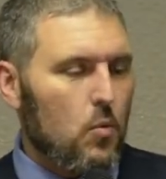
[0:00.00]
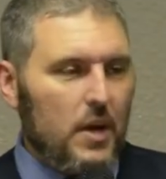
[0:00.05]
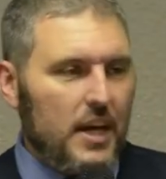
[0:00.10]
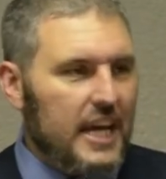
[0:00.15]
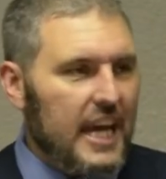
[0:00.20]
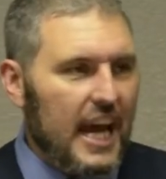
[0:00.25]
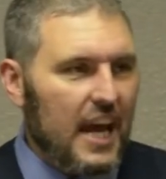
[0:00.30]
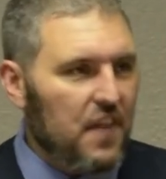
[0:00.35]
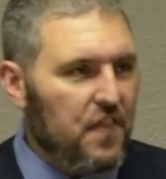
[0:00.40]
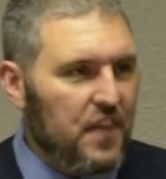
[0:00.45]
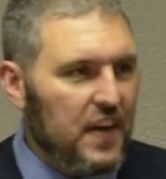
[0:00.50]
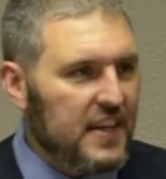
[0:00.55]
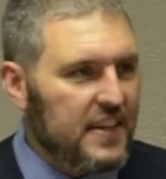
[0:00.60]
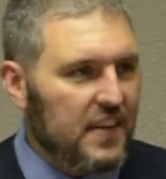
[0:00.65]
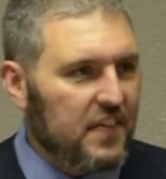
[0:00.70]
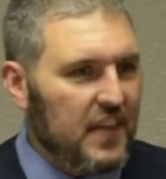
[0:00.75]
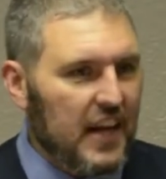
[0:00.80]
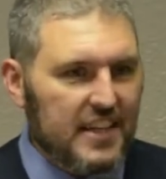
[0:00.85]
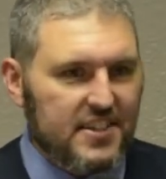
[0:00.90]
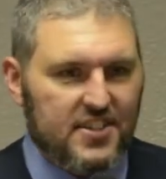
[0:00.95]
We can't think
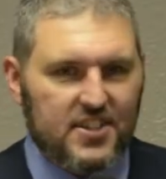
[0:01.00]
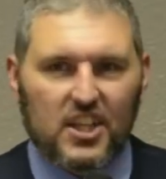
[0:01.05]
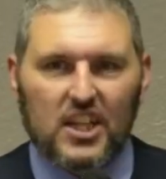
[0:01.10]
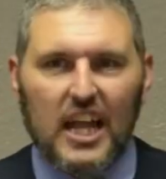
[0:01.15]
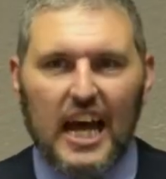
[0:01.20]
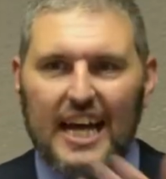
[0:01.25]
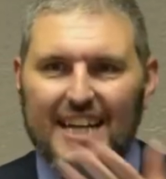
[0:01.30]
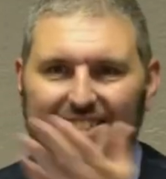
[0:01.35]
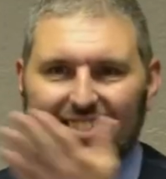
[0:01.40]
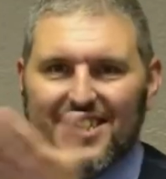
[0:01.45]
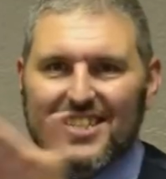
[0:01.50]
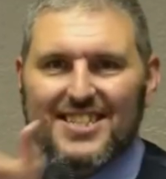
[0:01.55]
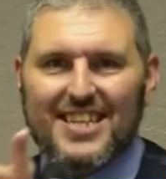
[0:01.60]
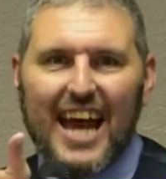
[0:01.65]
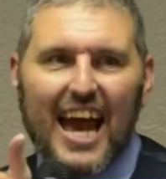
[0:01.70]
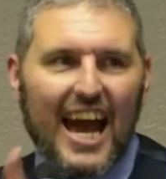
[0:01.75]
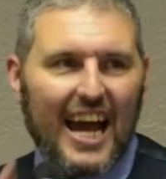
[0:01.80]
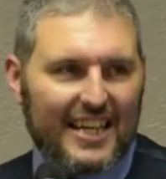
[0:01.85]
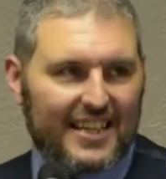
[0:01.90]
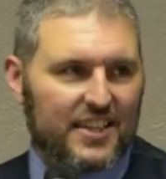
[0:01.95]
that that's the last
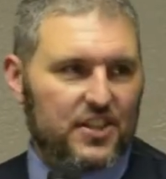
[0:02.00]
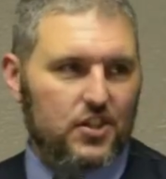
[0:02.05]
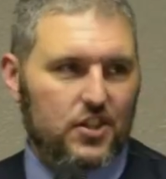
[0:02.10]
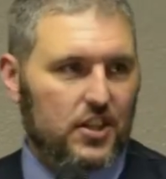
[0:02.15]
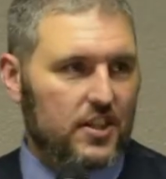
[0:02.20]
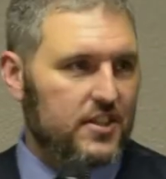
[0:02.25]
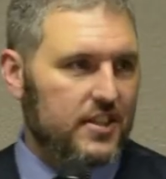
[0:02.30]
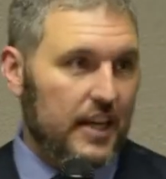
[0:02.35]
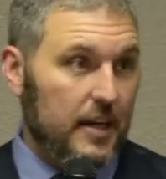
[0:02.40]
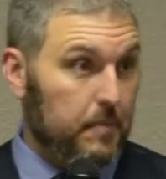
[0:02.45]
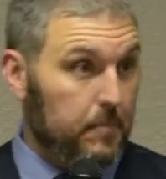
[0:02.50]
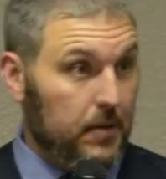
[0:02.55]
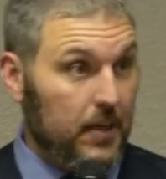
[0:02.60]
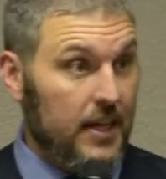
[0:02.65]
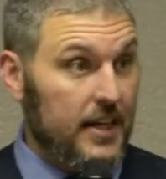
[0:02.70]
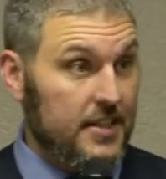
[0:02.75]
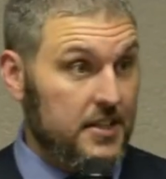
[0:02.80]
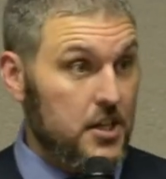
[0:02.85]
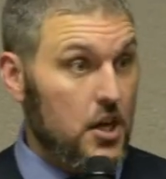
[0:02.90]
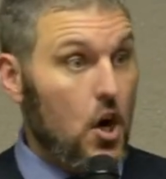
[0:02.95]
attack that's going to take
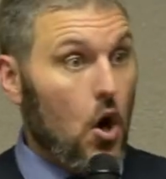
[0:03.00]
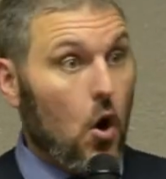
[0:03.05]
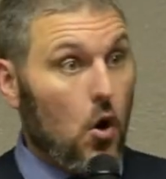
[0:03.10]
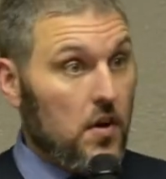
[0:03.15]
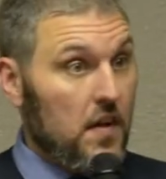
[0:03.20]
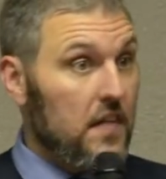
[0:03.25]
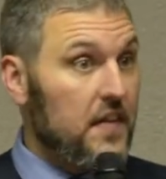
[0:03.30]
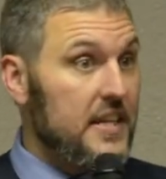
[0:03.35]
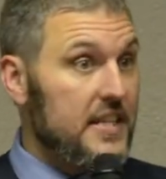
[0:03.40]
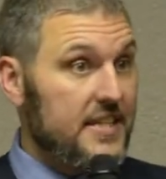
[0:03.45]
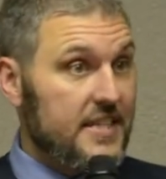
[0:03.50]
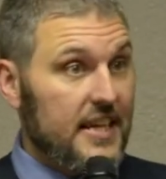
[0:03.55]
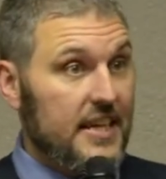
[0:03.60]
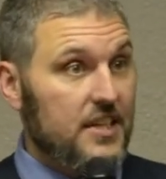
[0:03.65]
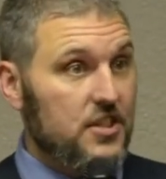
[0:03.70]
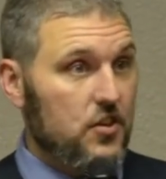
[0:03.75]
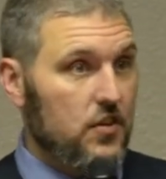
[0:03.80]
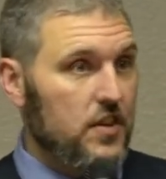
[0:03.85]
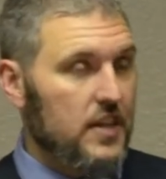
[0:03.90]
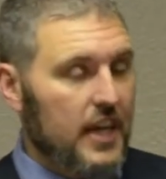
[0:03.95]
place or that these
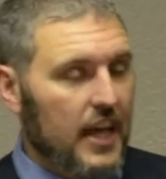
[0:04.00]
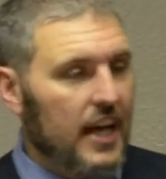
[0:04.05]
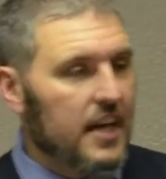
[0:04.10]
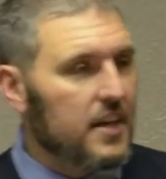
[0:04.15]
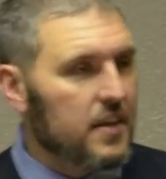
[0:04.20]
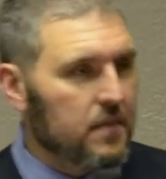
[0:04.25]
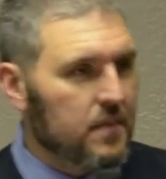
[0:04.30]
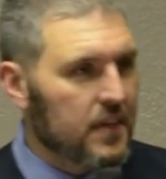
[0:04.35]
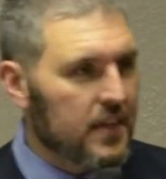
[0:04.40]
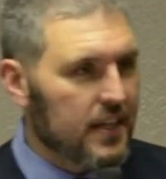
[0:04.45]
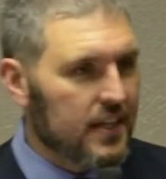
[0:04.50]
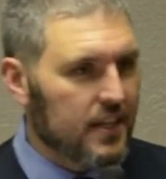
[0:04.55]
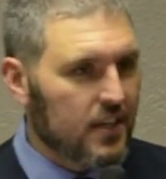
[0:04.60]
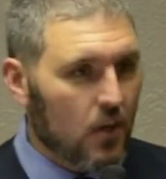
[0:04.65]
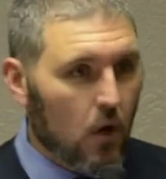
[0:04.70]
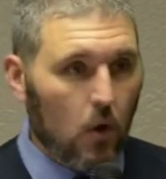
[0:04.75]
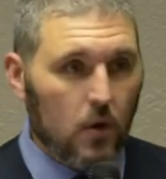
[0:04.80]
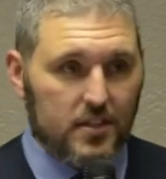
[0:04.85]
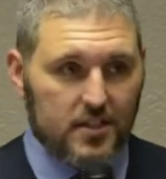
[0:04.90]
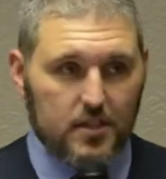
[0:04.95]
things are the end of it.
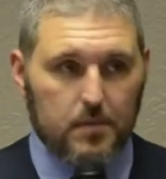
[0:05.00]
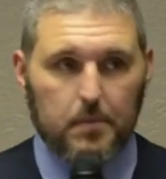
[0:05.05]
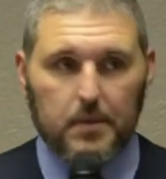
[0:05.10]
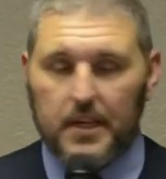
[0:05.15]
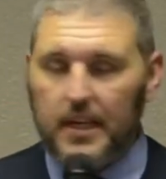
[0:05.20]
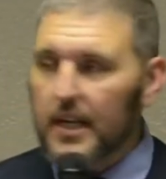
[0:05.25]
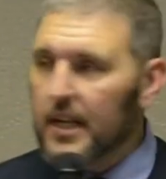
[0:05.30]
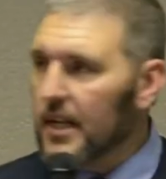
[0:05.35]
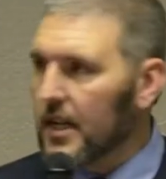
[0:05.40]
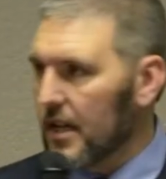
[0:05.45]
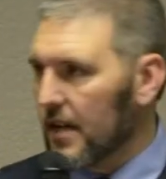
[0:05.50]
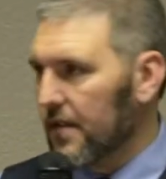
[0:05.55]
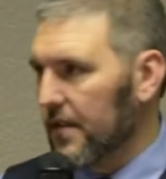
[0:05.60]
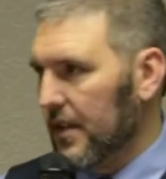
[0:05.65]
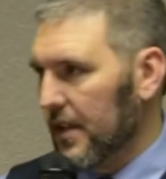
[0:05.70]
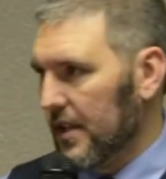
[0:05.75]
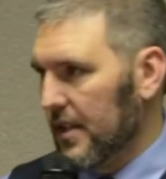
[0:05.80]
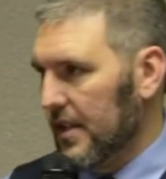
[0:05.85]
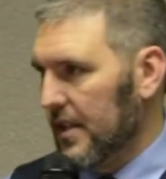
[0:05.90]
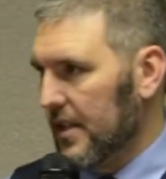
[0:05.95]
No, it's the beginning of
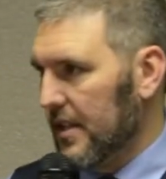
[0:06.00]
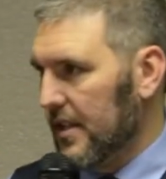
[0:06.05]
it.